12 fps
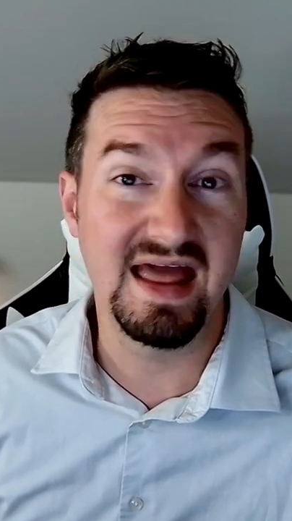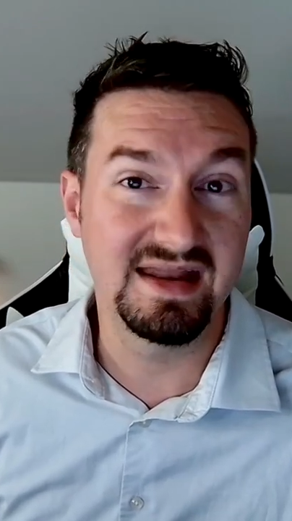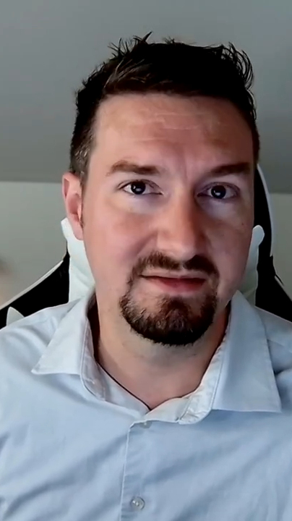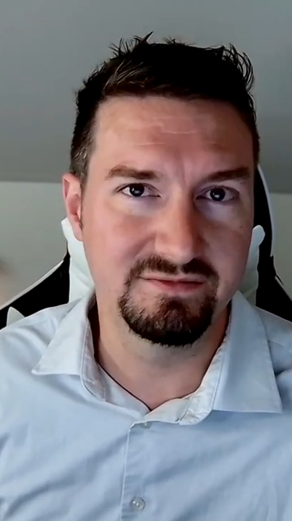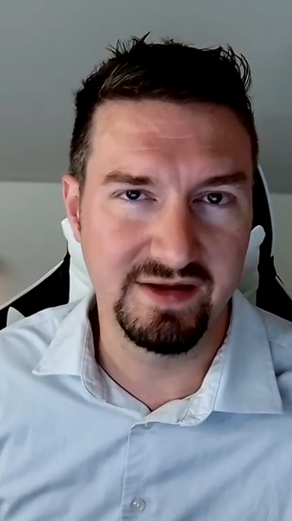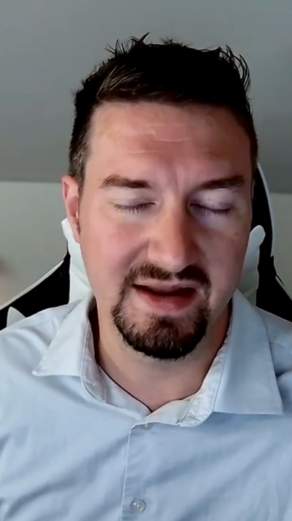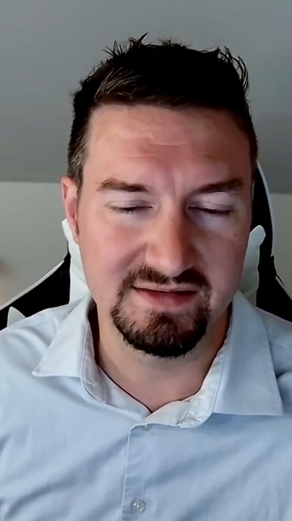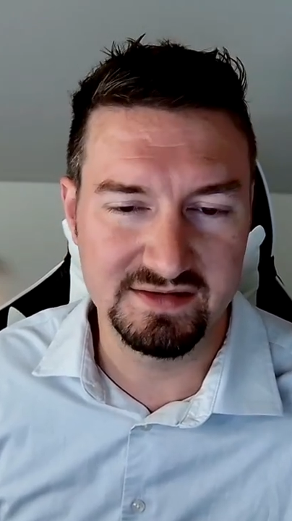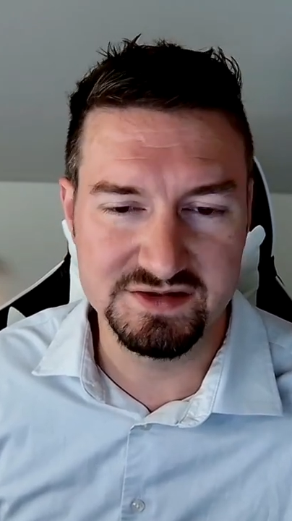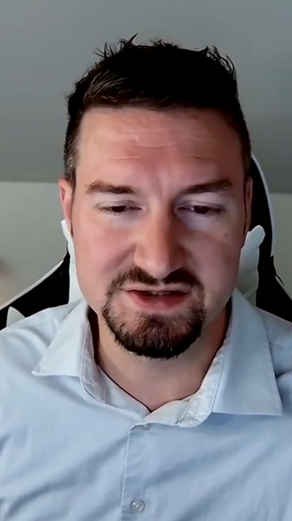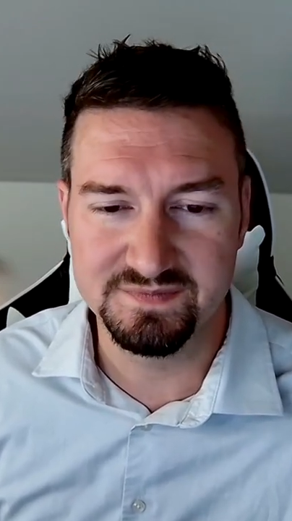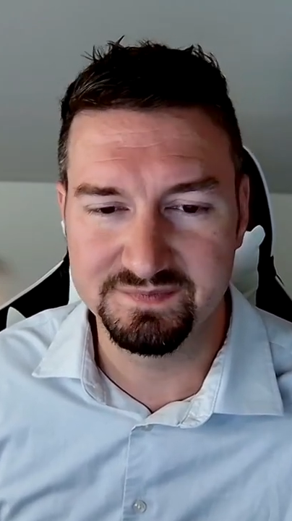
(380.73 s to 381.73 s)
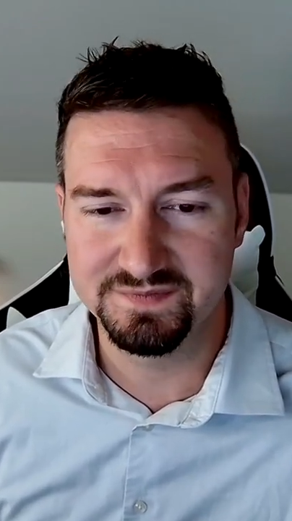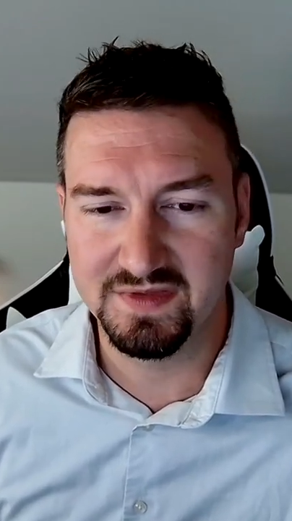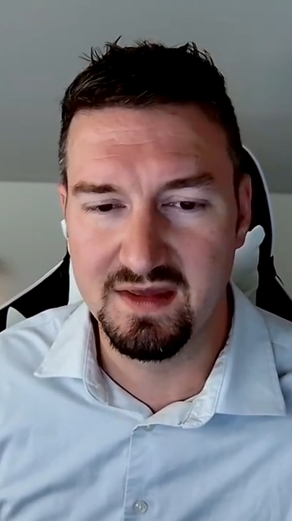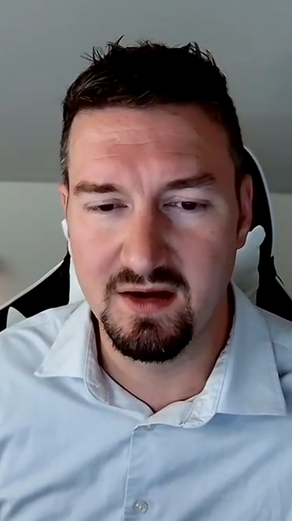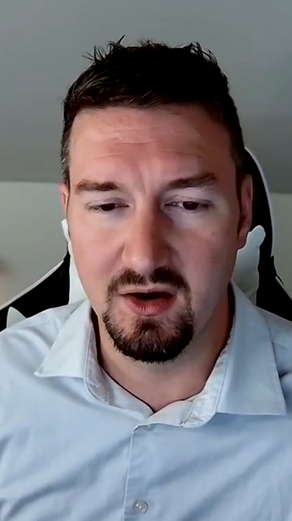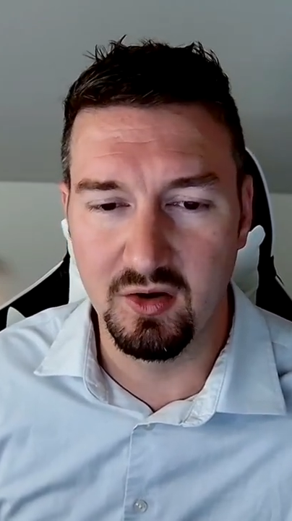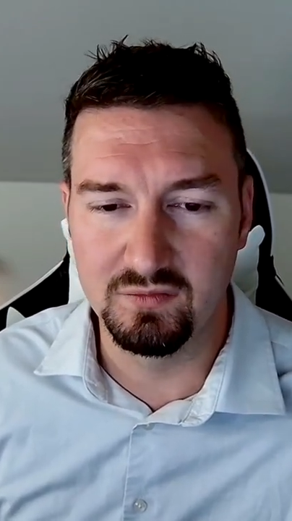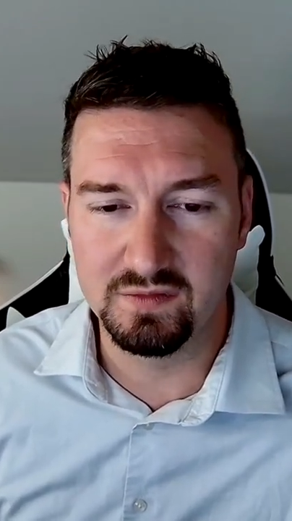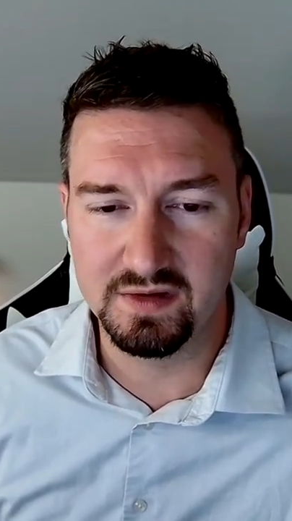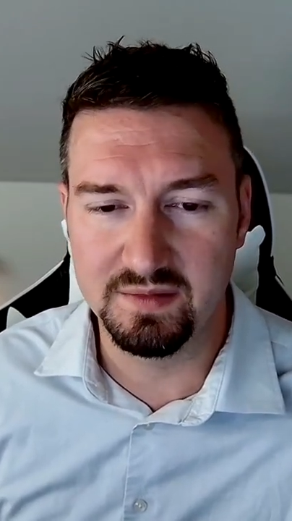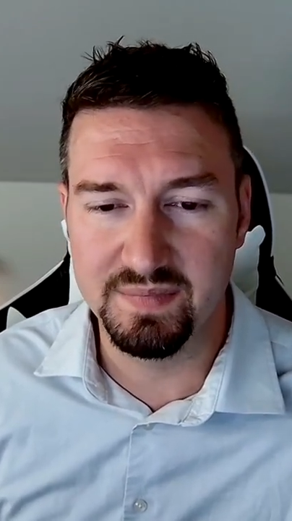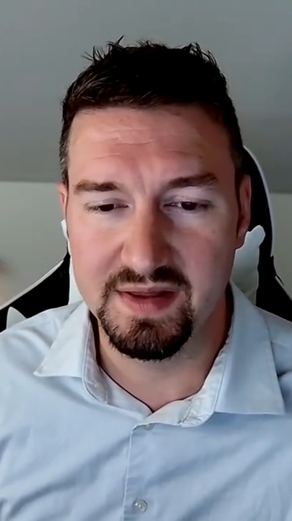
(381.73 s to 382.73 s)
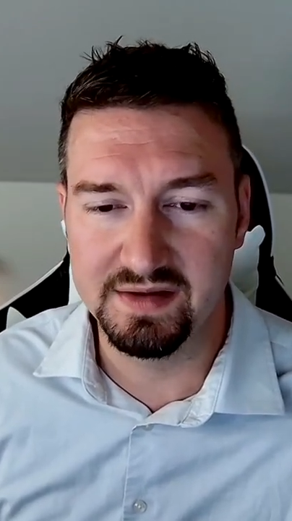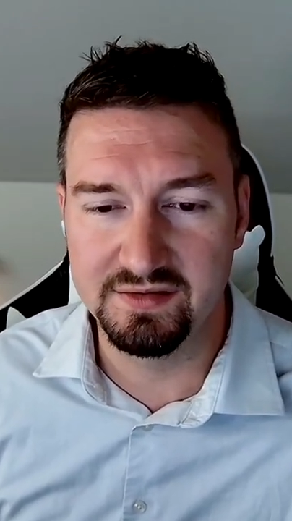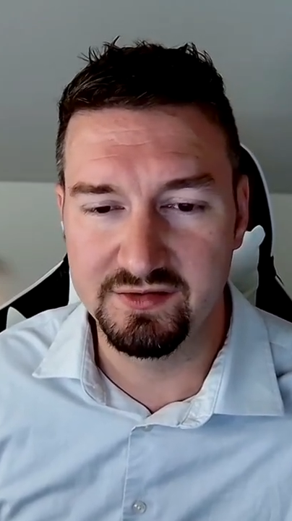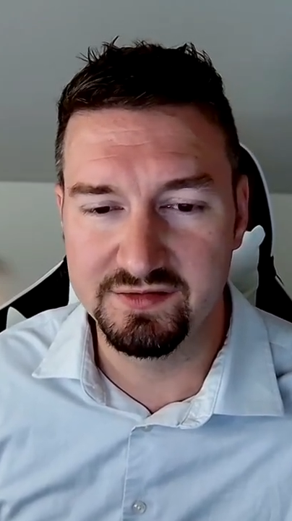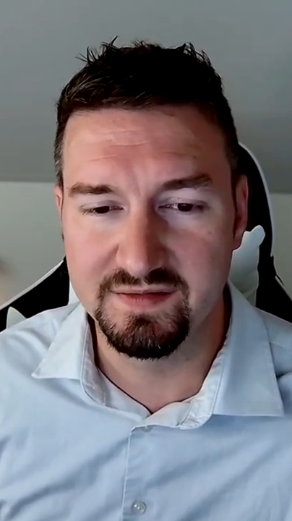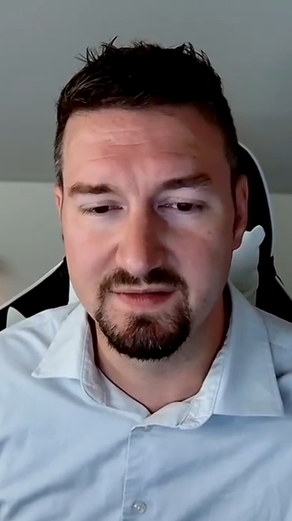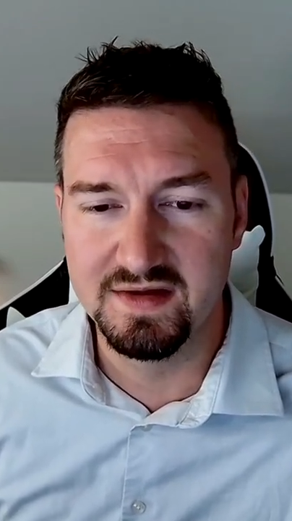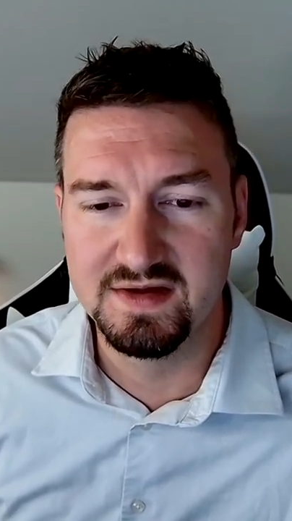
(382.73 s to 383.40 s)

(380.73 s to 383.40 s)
an advantage over competitors.